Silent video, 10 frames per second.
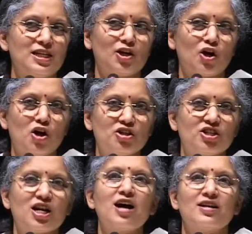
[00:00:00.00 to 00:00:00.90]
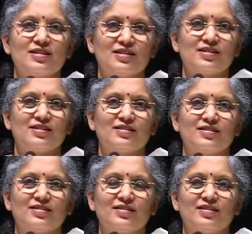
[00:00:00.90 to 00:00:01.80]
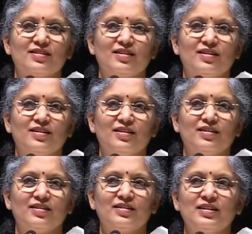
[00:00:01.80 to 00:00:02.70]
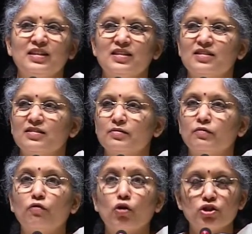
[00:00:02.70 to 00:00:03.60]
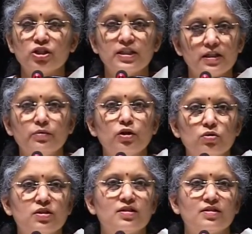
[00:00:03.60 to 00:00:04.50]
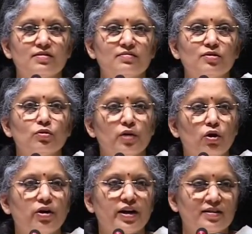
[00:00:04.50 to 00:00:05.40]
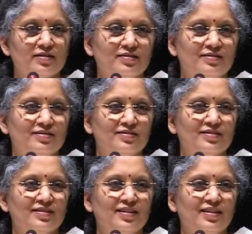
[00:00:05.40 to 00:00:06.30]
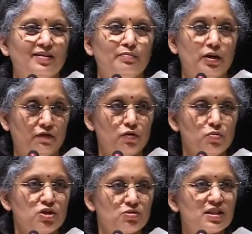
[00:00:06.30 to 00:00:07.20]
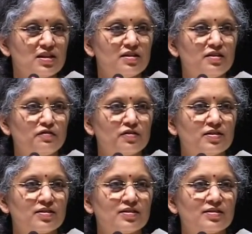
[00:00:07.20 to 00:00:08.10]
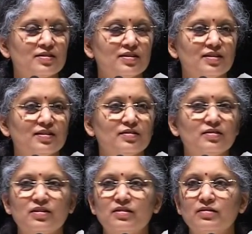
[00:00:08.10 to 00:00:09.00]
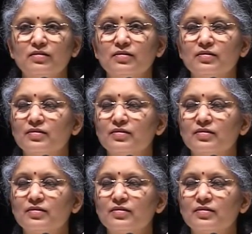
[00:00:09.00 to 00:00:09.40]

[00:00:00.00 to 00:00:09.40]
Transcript: you see the contrast, it's fortunately we don't see it, so we're all right. But if you were to see the difference, it's